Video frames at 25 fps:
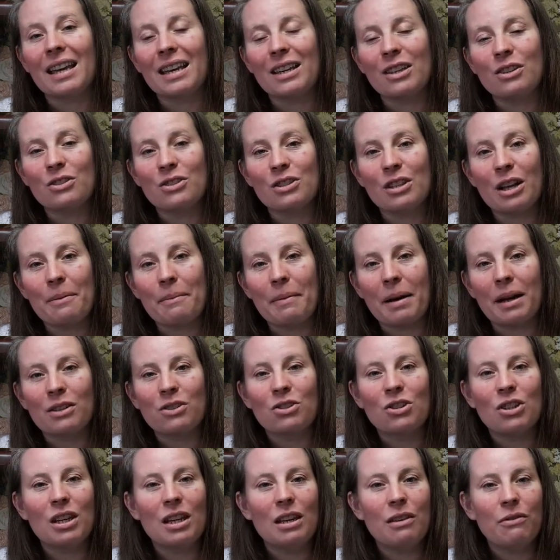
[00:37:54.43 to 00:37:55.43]
Thank you so
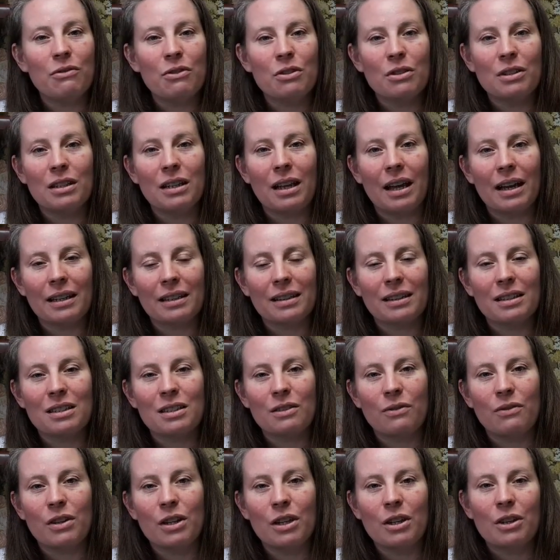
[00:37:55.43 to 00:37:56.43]
much. If you liked
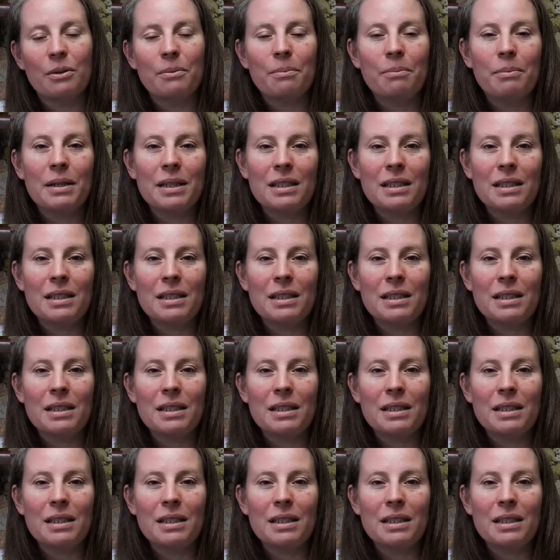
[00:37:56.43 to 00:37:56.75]
this video,